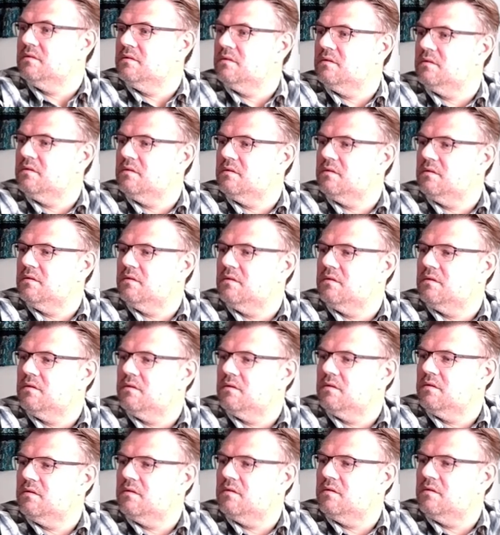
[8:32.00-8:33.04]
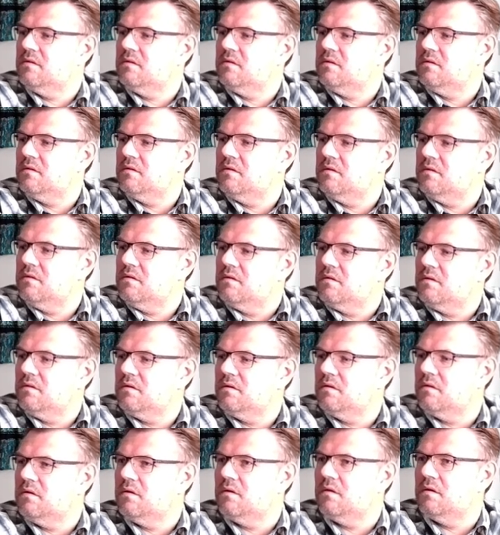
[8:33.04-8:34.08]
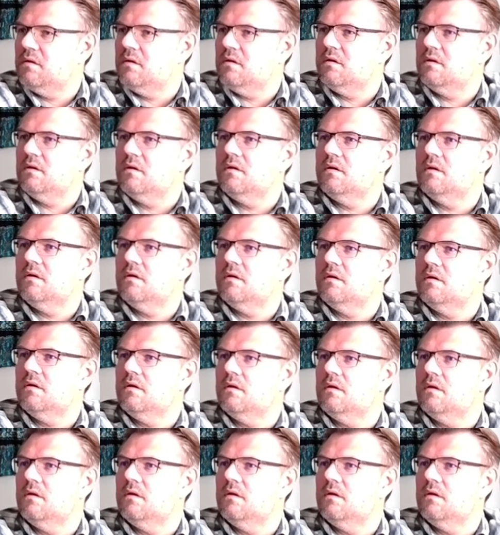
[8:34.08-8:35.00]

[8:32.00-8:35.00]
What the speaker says: No one is speaking in this clip.